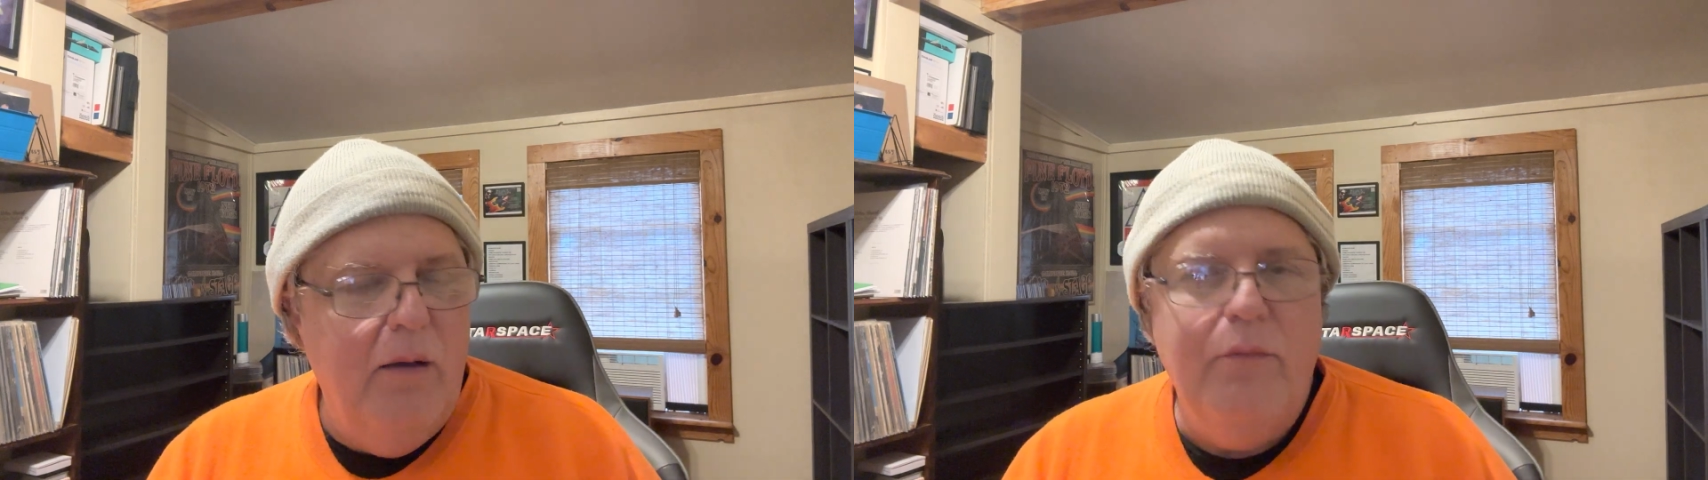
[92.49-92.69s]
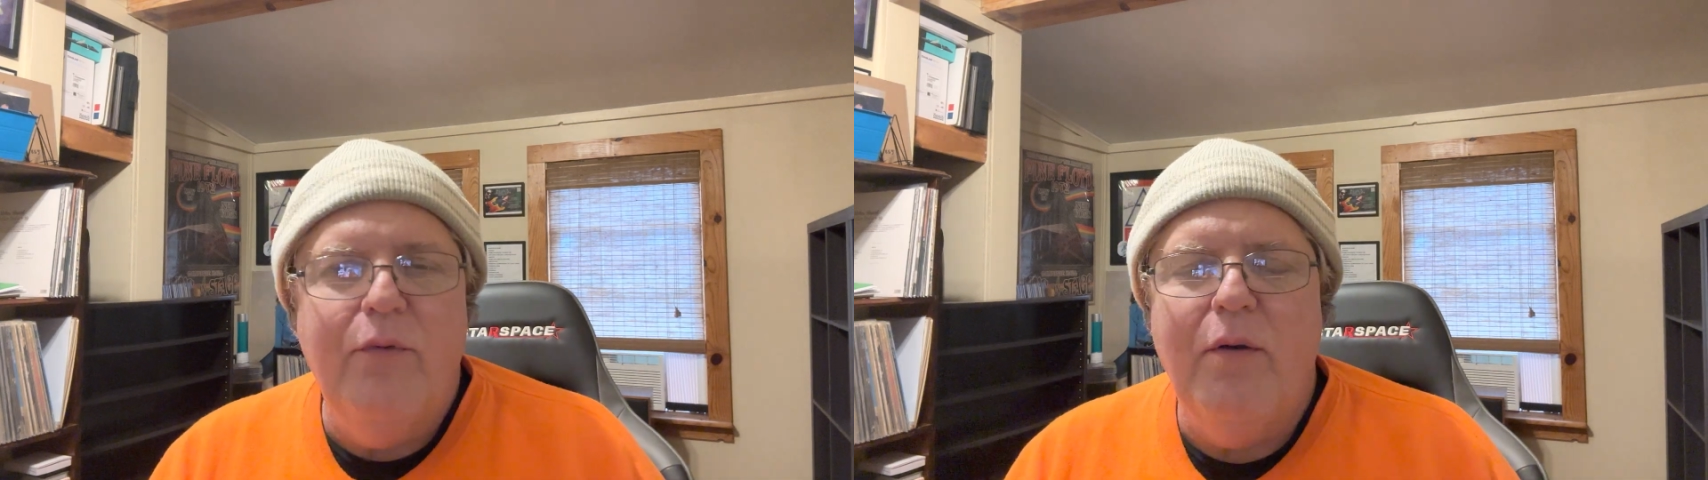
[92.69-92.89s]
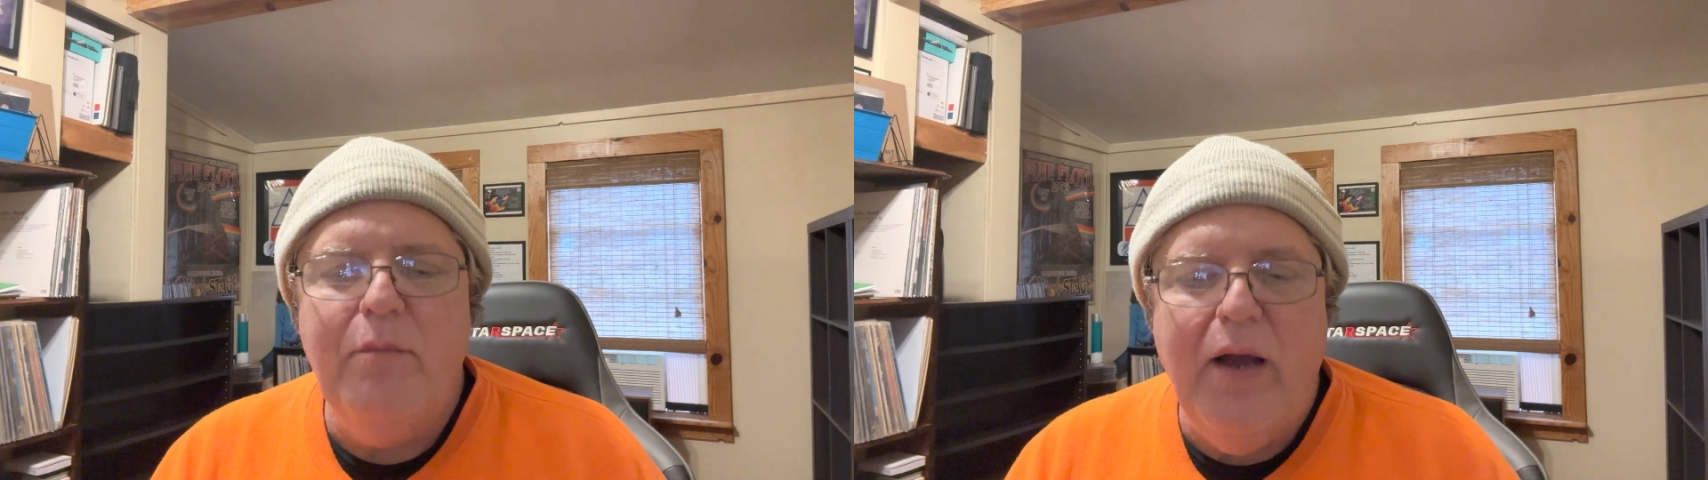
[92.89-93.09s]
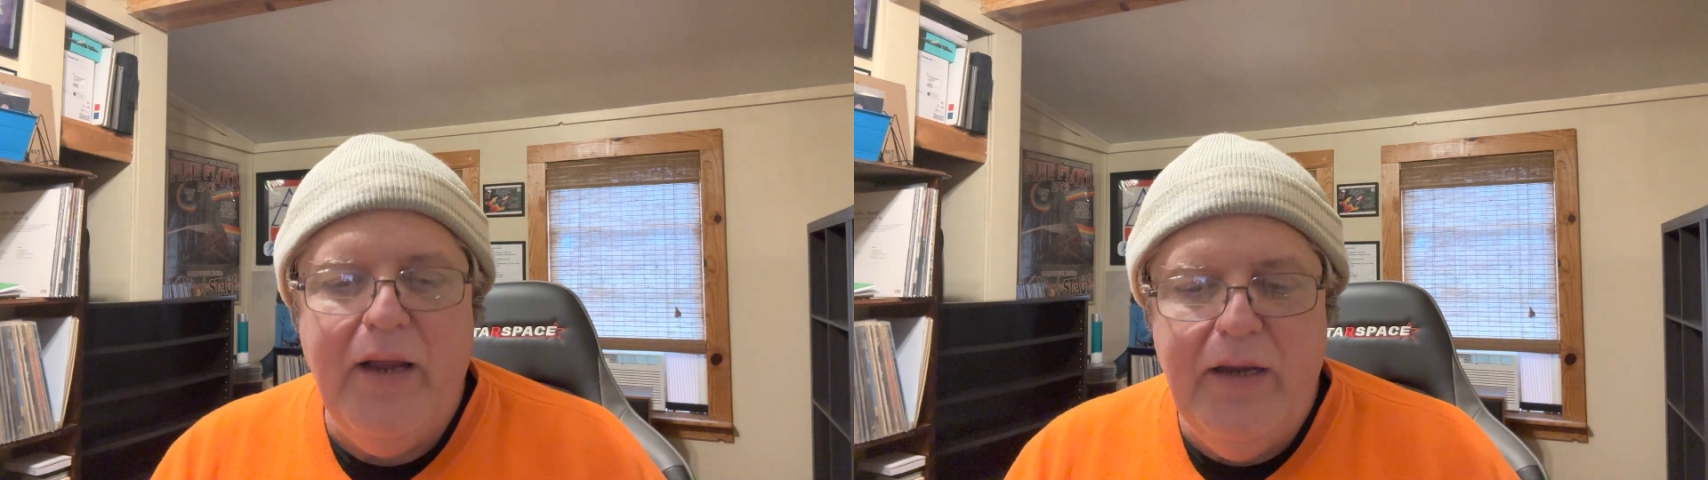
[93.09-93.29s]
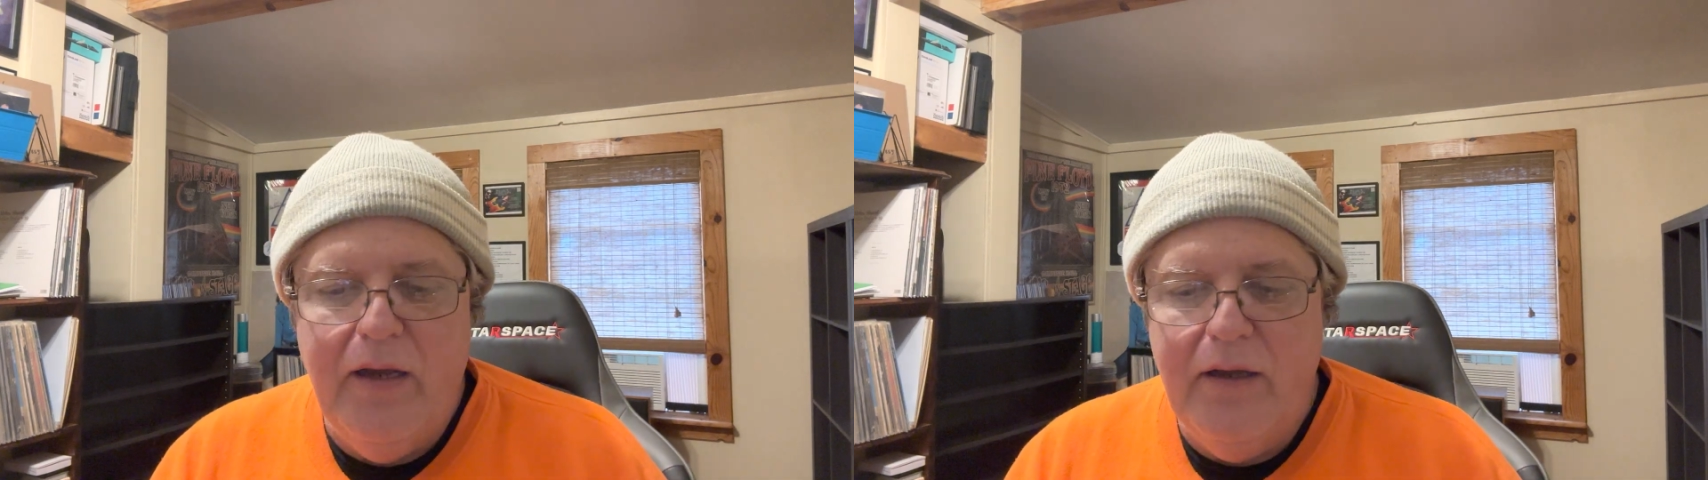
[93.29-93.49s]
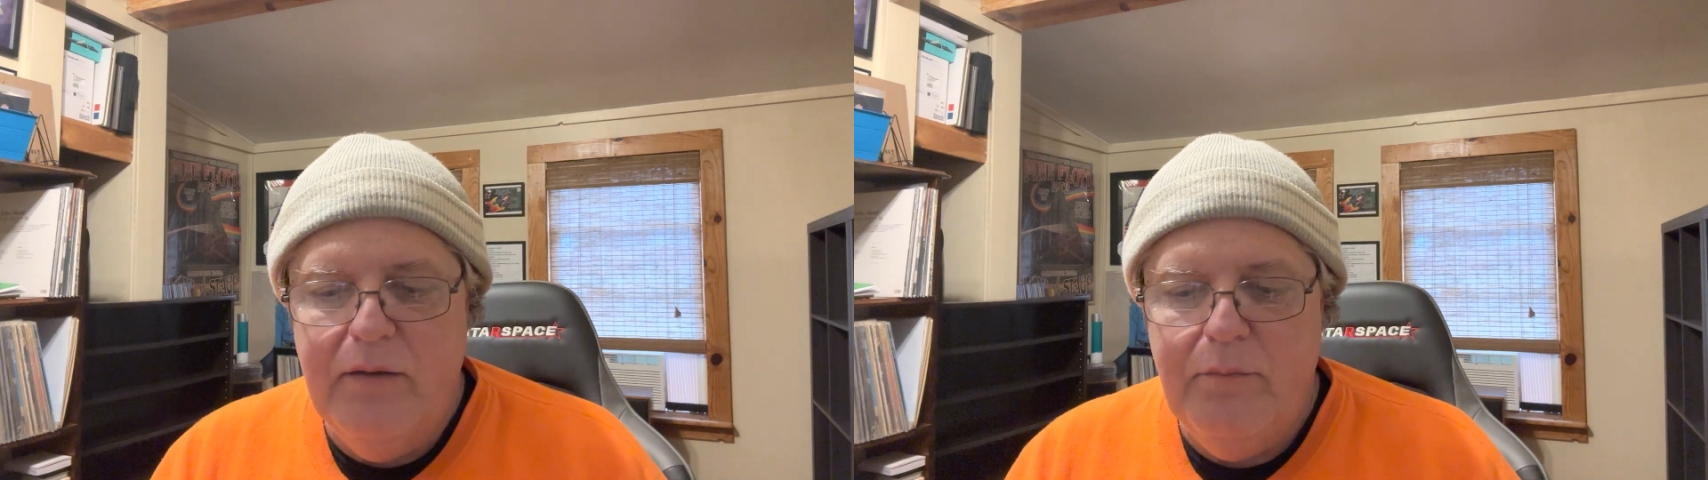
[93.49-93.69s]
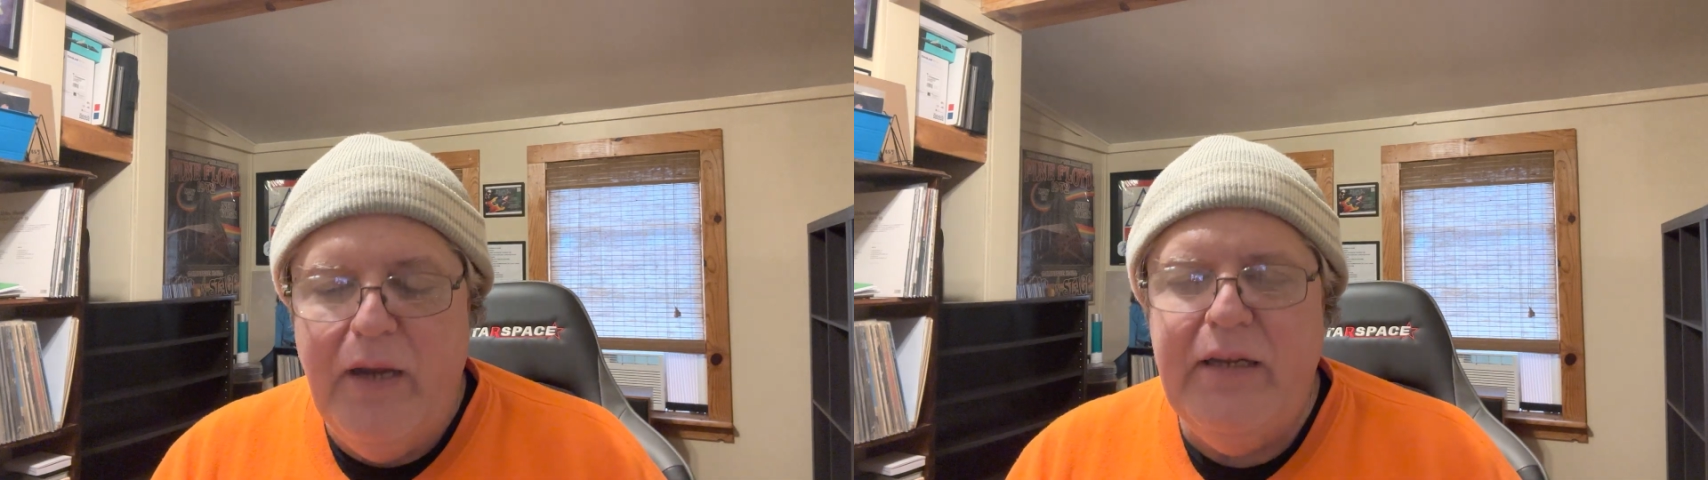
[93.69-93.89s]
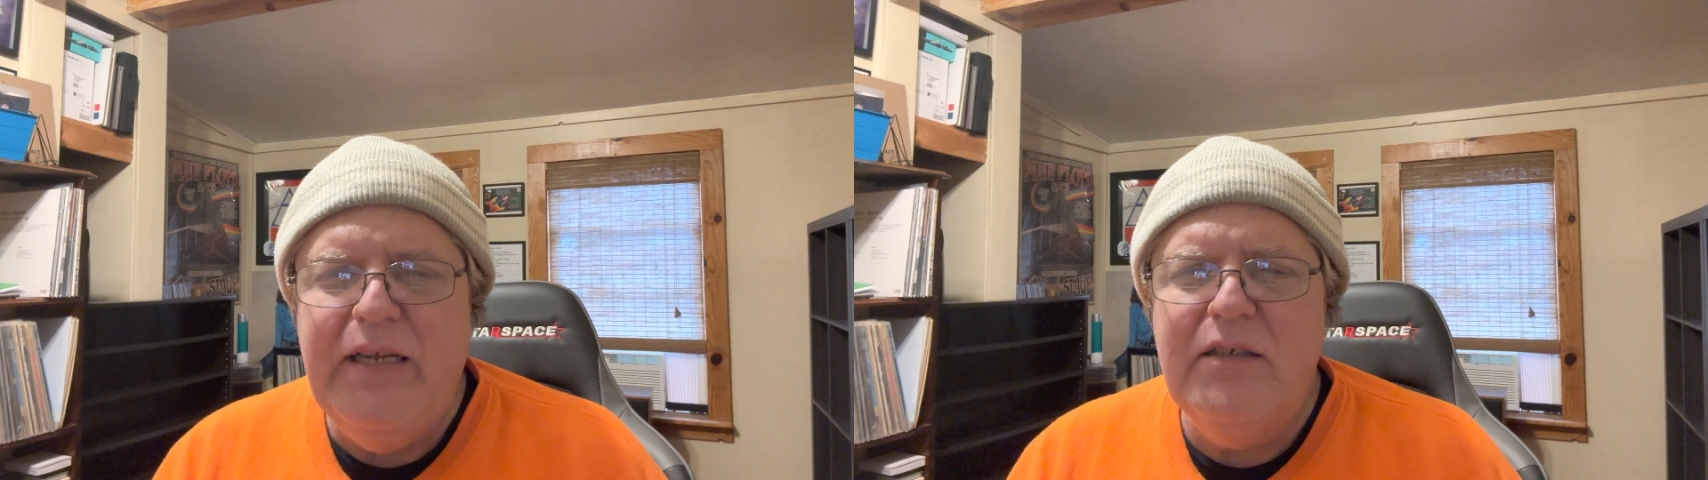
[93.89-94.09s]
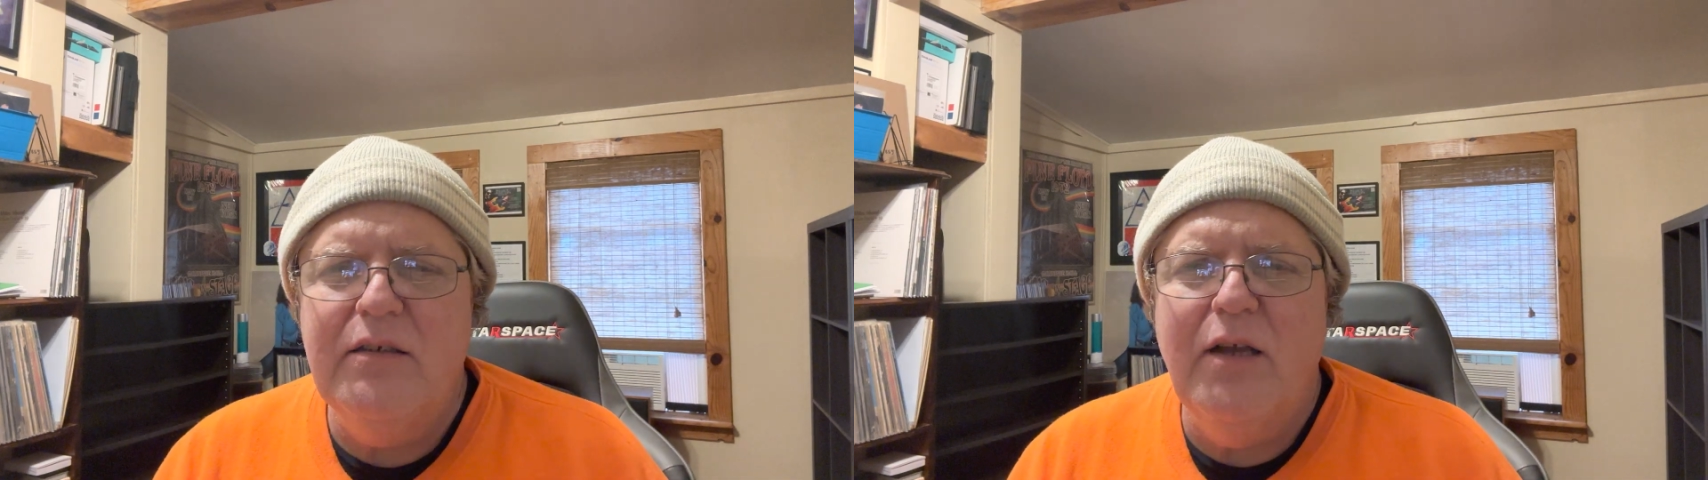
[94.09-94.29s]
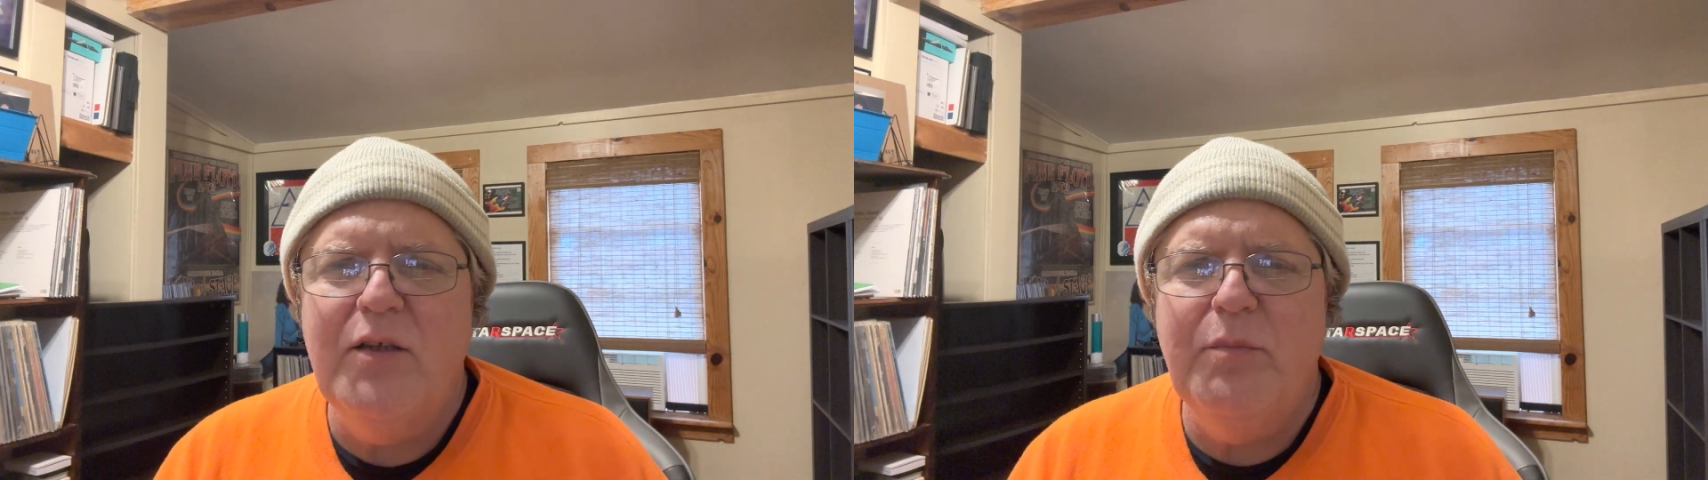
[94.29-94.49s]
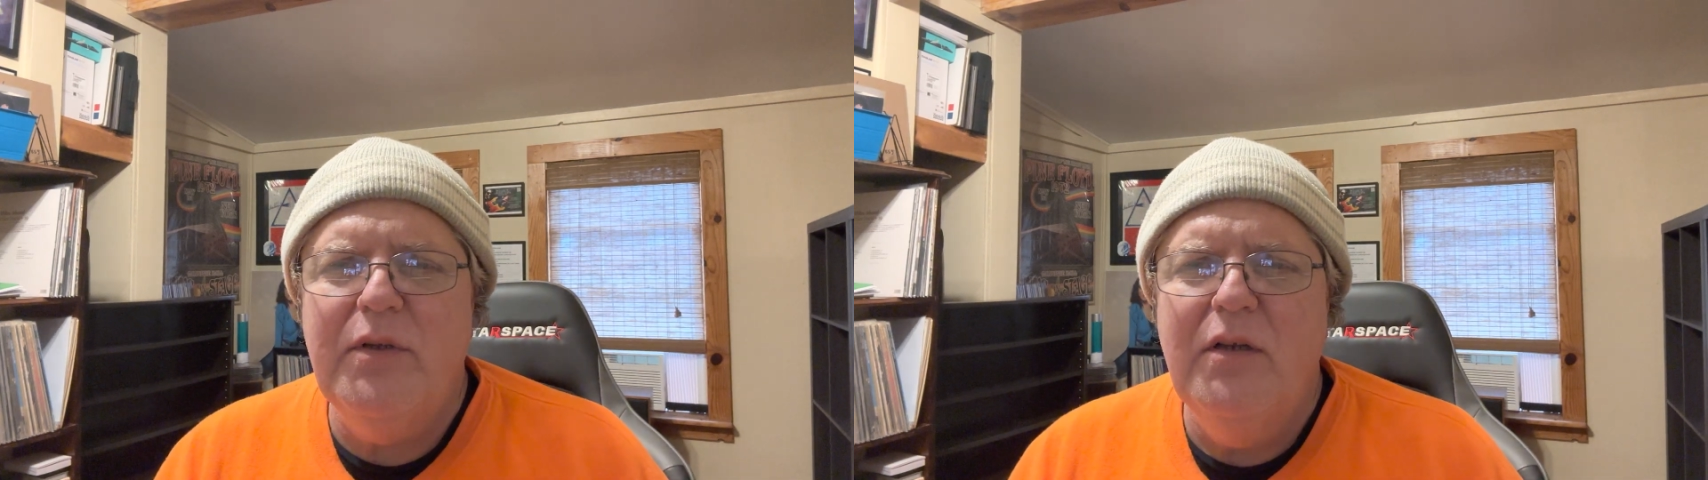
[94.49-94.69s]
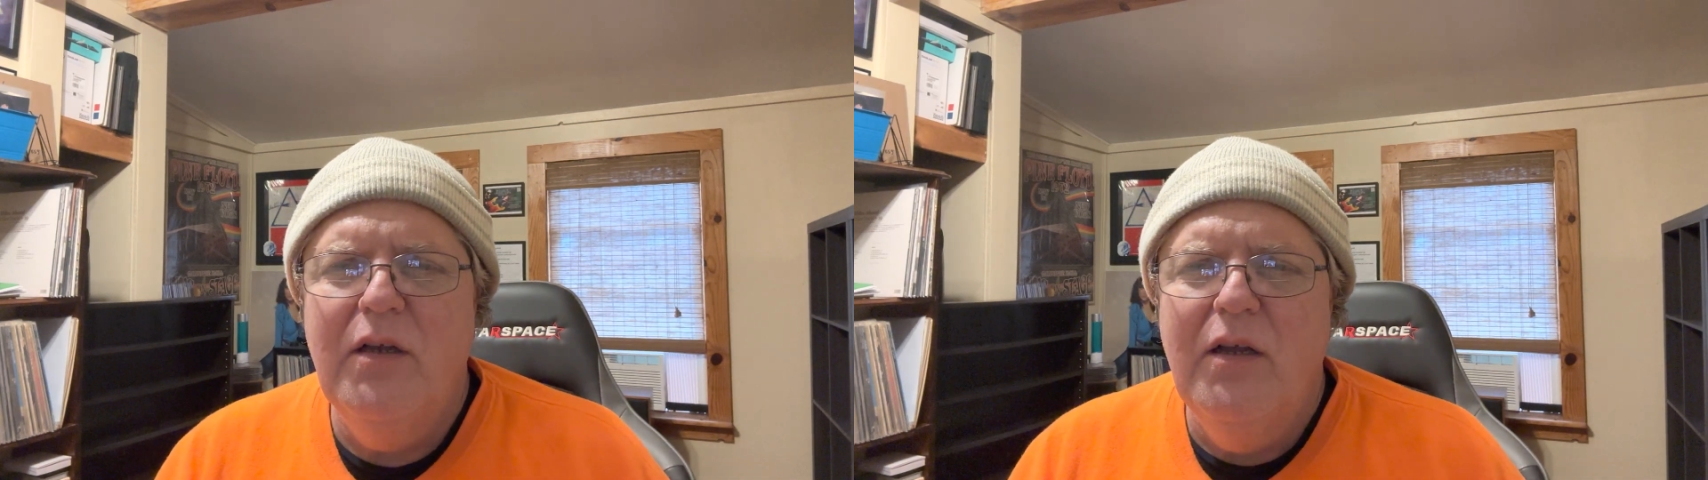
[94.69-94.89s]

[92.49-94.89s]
from my niece's husband.